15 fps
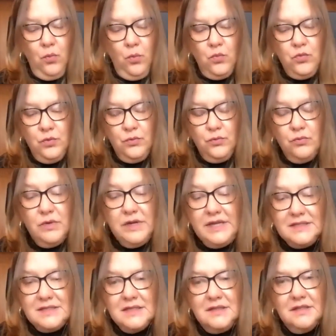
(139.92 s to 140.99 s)
the
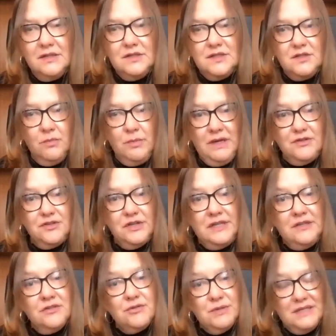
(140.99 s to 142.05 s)
reason there's so much
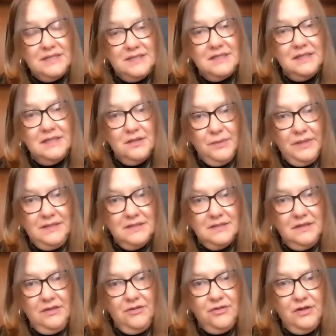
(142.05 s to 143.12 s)
interest in Thwaites
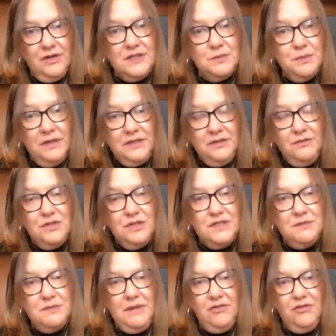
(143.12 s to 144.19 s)
Glacier is what you
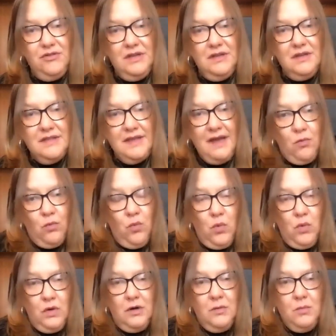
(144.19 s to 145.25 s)
just mentioned, that
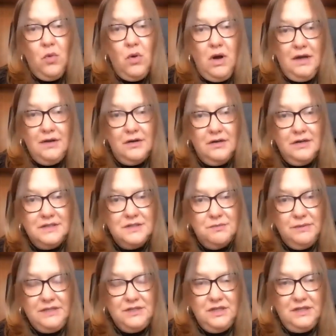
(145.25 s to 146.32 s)
warm water is
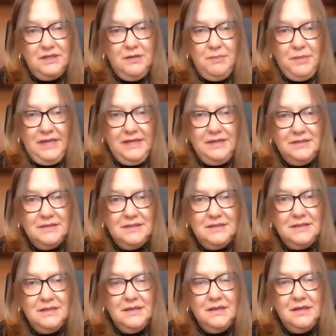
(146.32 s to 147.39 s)
reaching the
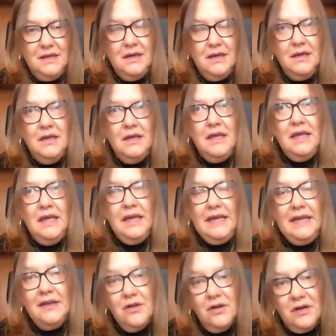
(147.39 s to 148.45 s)
base.
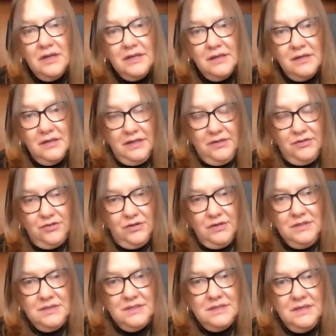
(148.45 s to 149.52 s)
Antarctic
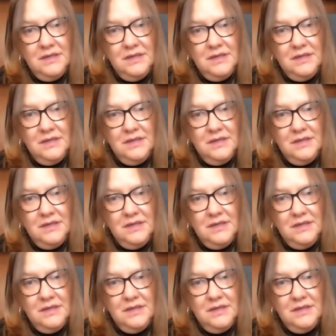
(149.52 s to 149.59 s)
glaciers